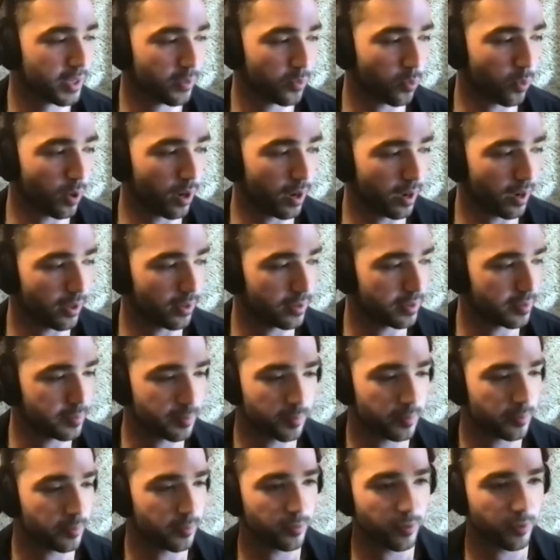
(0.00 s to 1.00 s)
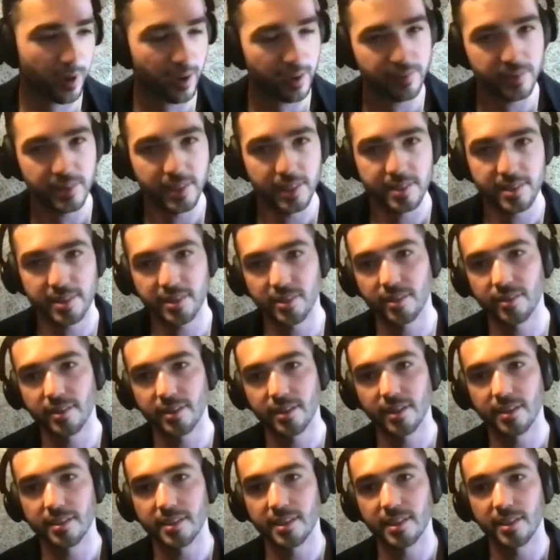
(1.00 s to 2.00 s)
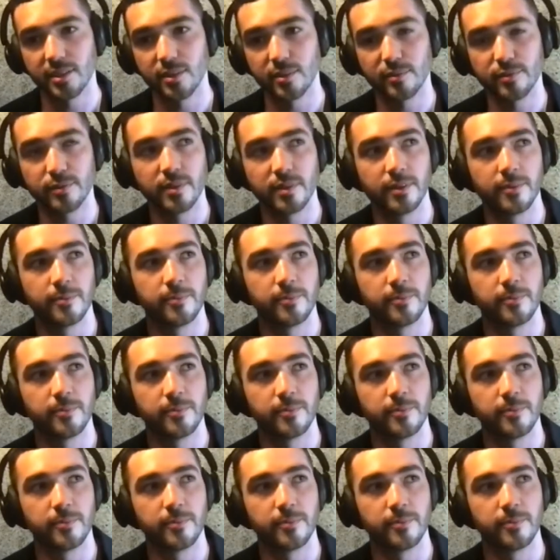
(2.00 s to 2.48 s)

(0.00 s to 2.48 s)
while 5 years ago the idea of